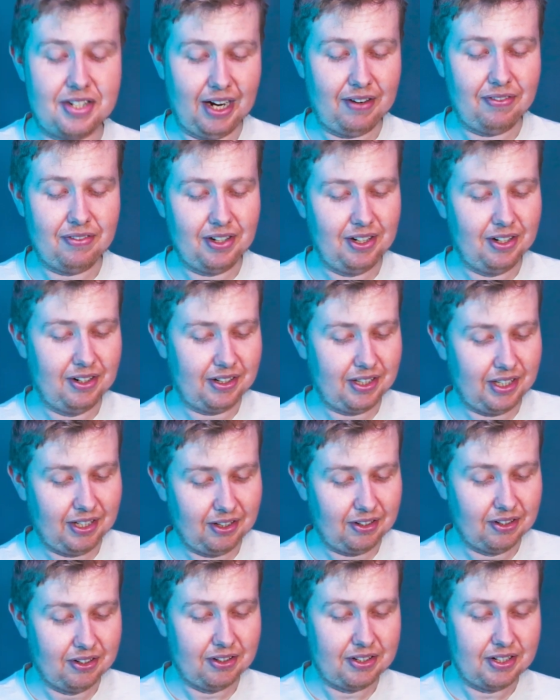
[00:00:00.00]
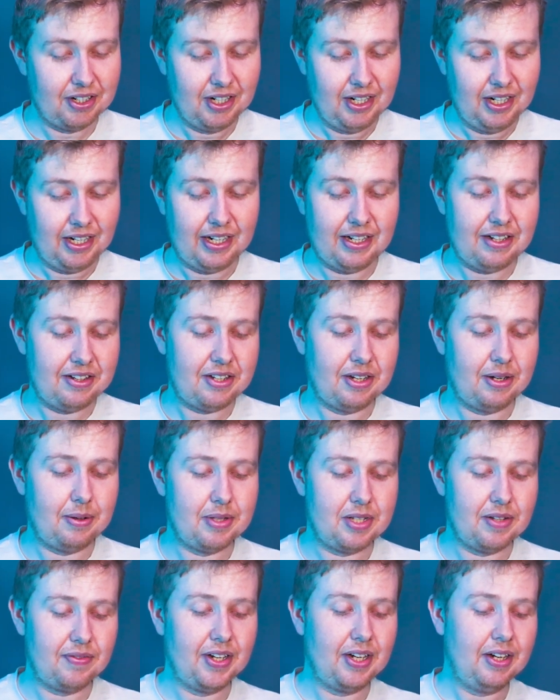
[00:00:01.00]
definitely looking good in
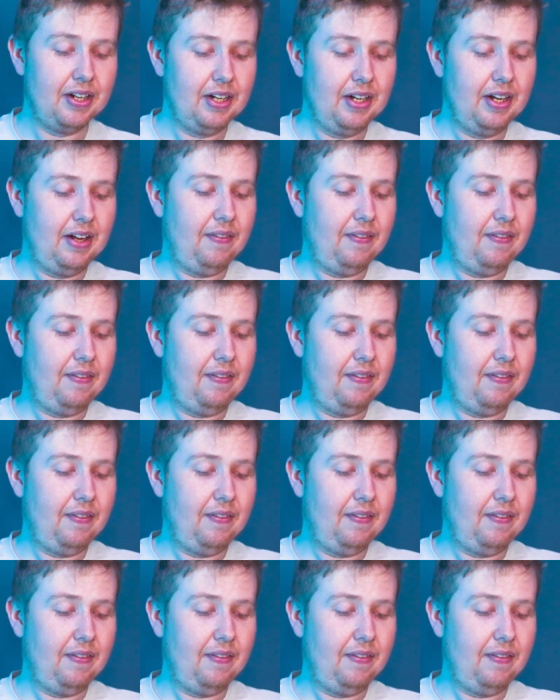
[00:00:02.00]
terms of it.